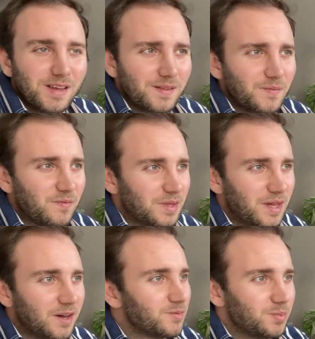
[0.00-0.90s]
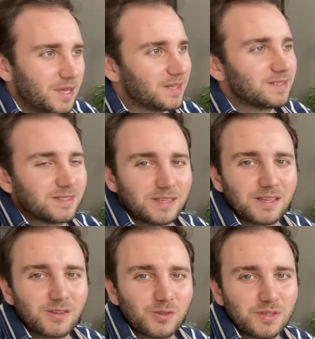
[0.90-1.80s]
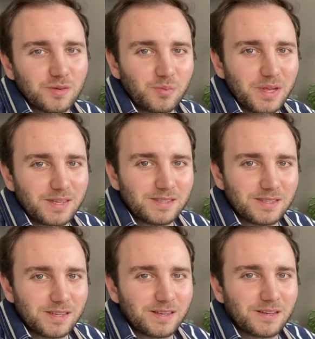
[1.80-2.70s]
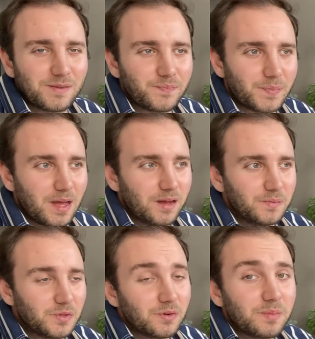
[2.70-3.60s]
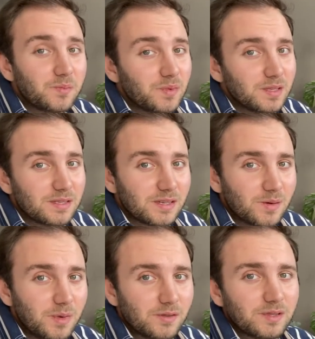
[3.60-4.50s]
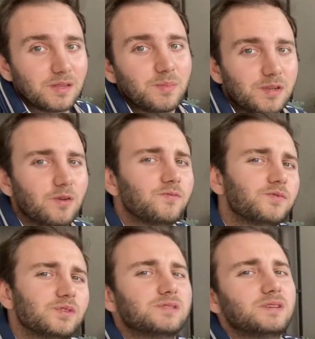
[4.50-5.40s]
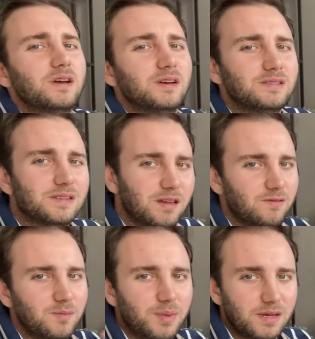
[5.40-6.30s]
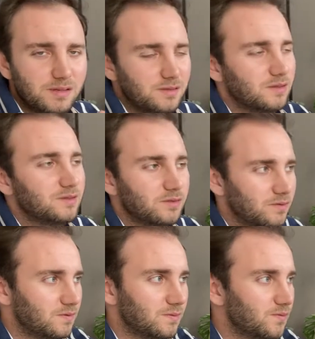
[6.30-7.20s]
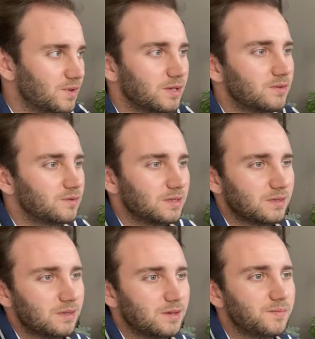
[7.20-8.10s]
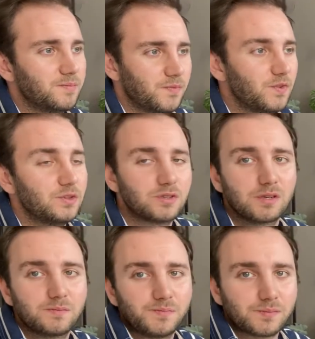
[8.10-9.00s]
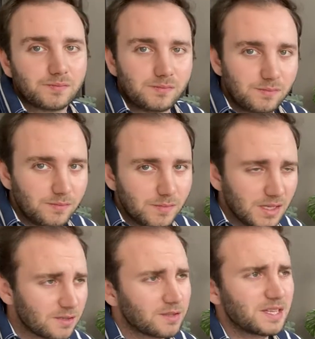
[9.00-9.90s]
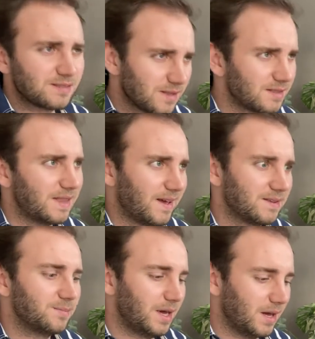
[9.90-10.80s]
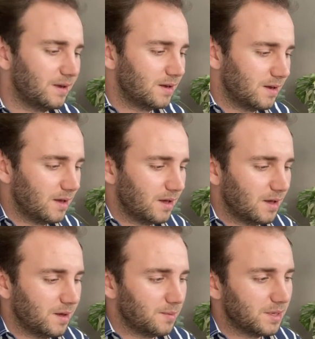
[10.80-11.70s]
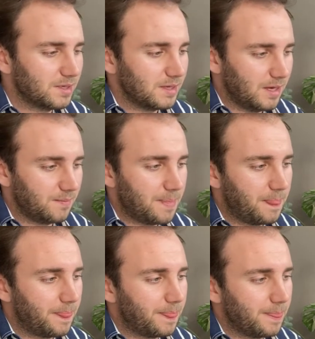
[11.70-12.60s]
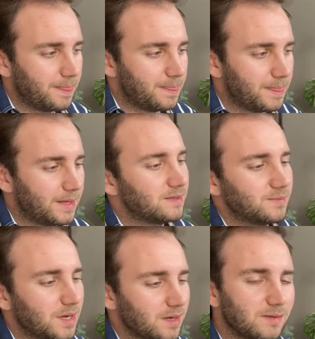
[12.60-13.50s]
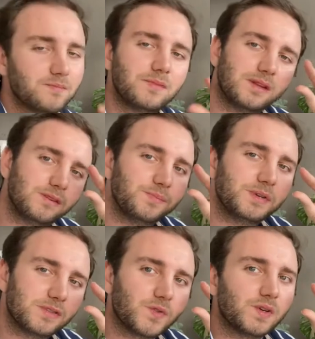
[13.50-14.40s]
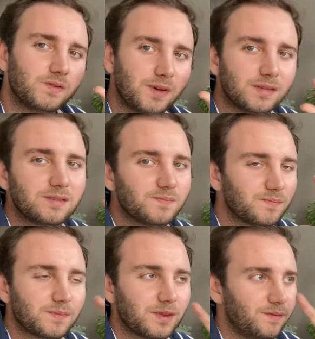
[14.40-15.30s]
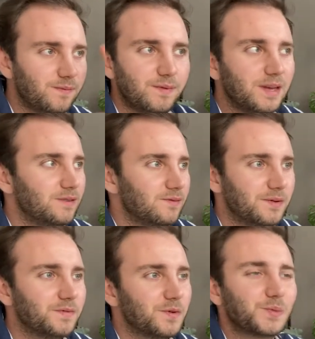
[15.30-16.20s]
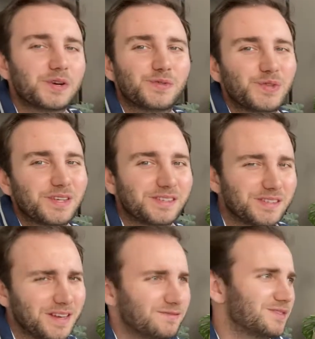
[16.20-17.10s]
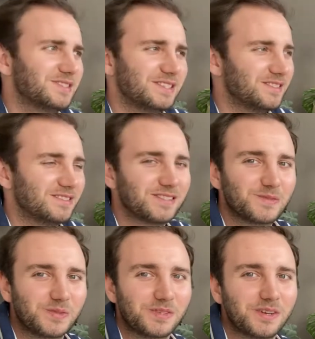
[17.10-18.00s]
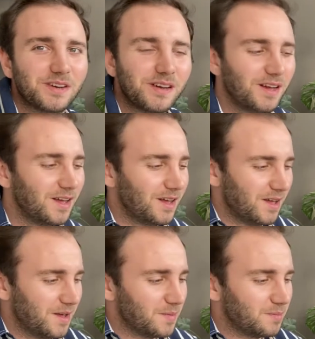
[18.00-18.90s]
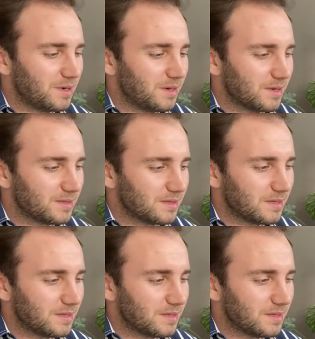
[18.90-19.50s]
without including plastic. So maybe think about that. But obviously I saved the packaging to reuse in the future, so that's not that bad. But yeah, that's my little piece of advice if anyone from GrowJungle ever sees this video. But